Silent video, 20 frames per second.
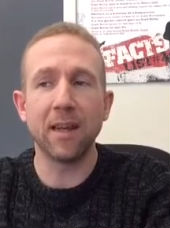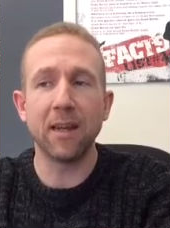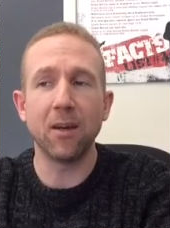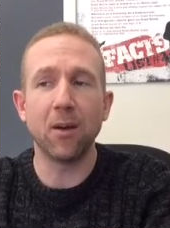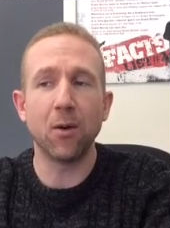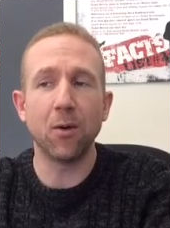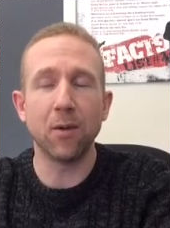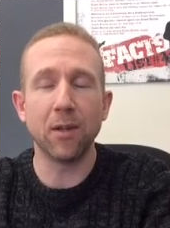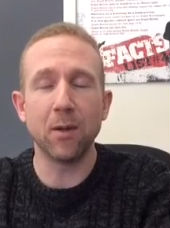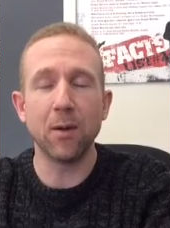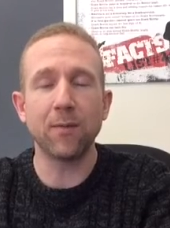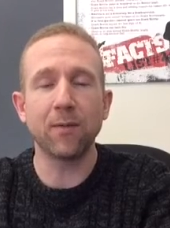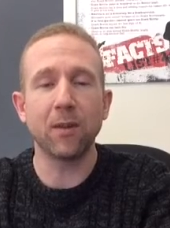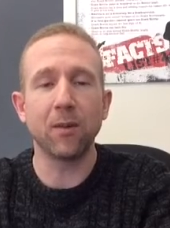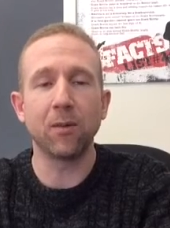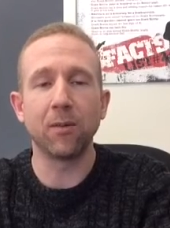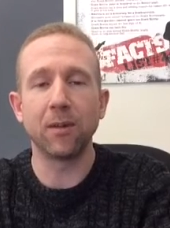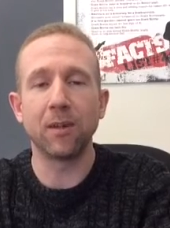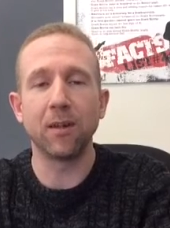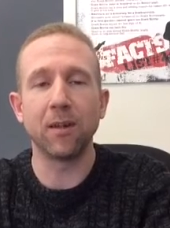you know, you have
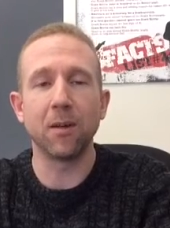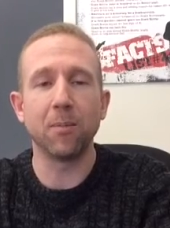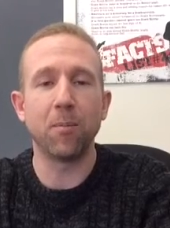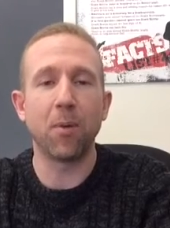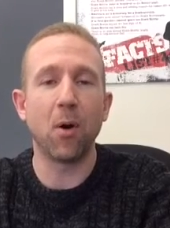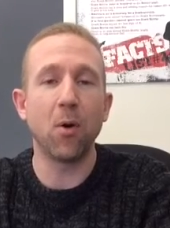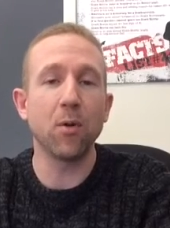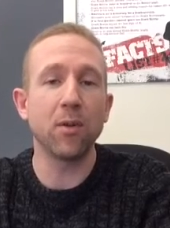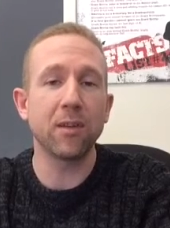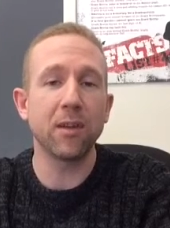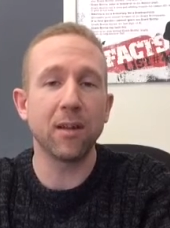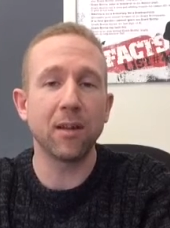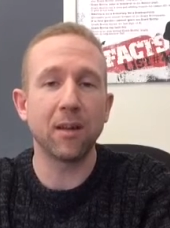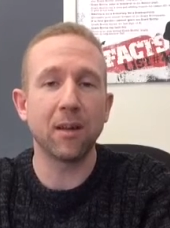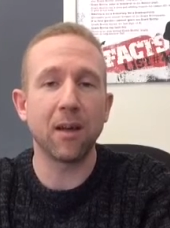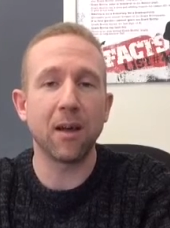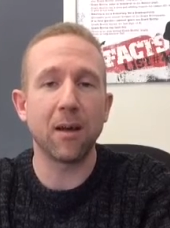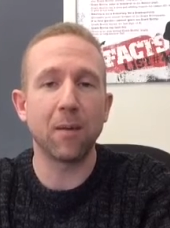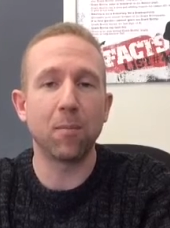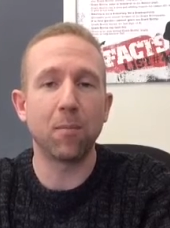to post
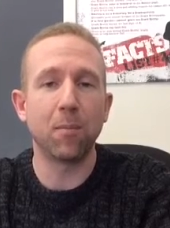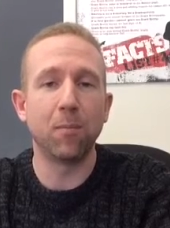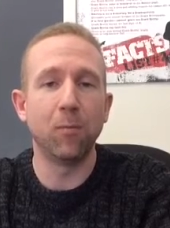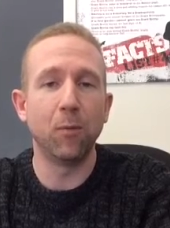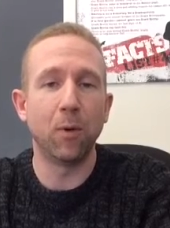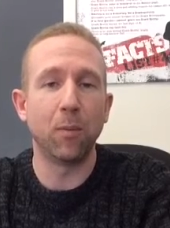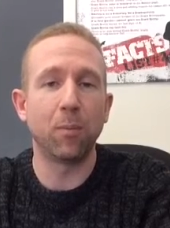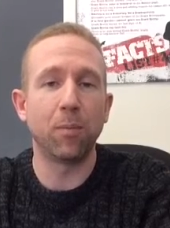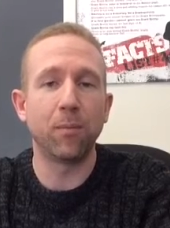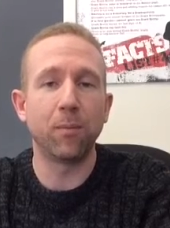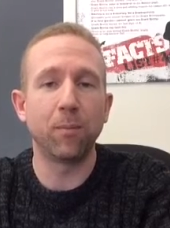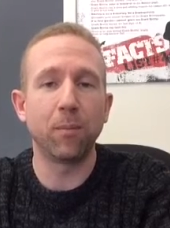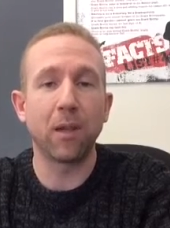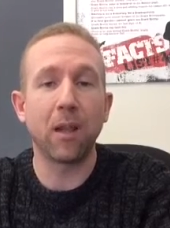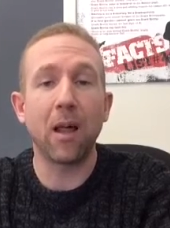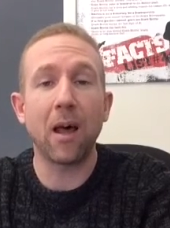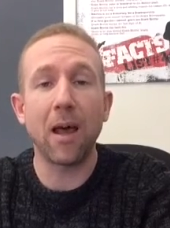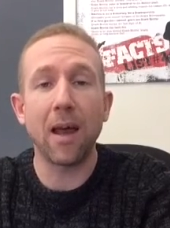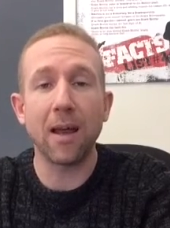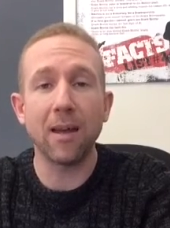a
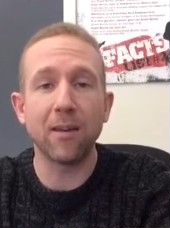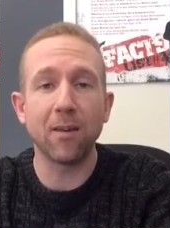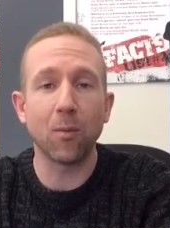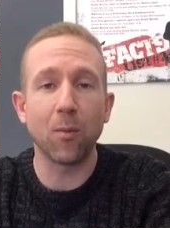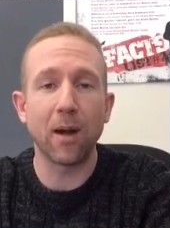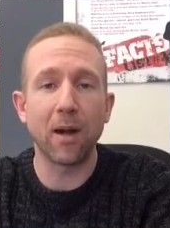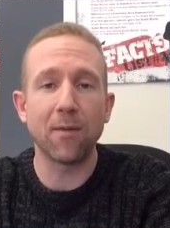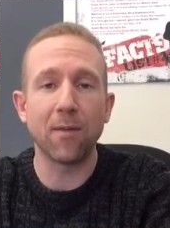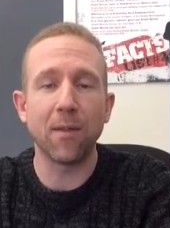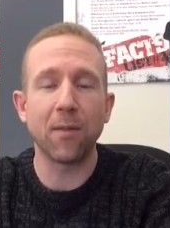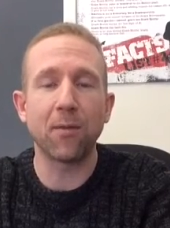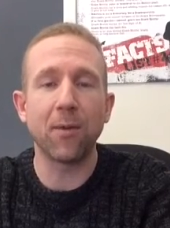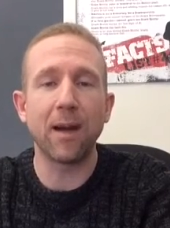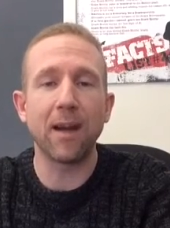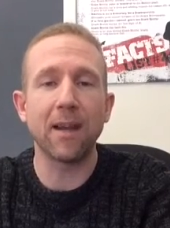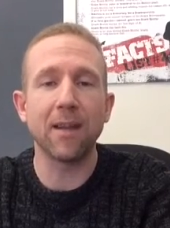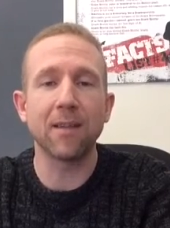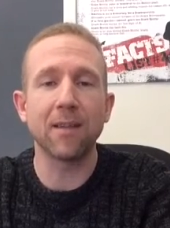reply to whatever the thread